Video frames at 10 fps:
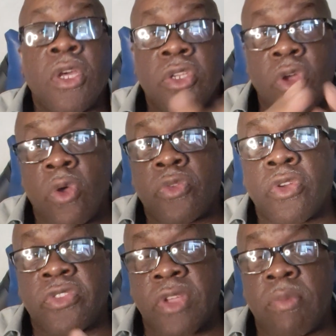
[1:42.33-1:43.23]
Those
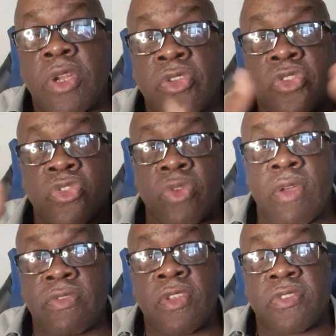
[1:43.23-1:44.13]
are some of the
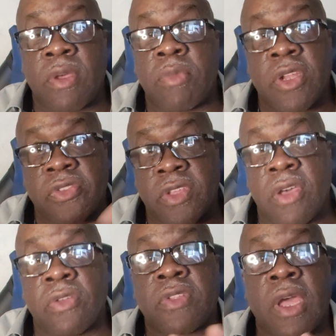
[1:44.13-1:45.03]
strengths and some of the
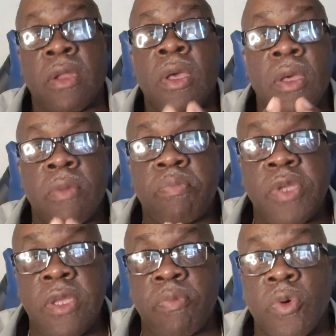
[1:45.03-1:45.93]
skills that
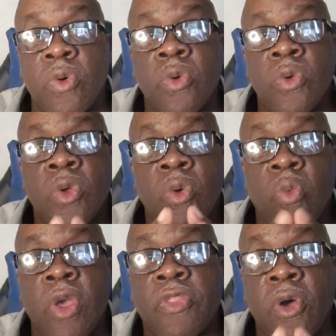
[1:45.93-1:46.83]
people
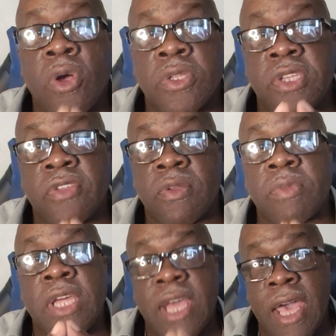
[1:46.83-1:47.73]
with
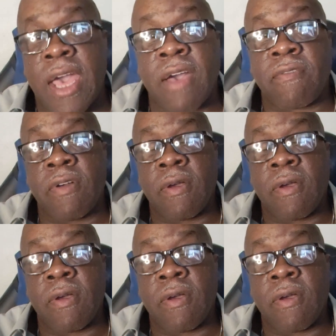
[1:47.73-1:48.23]
autism can have.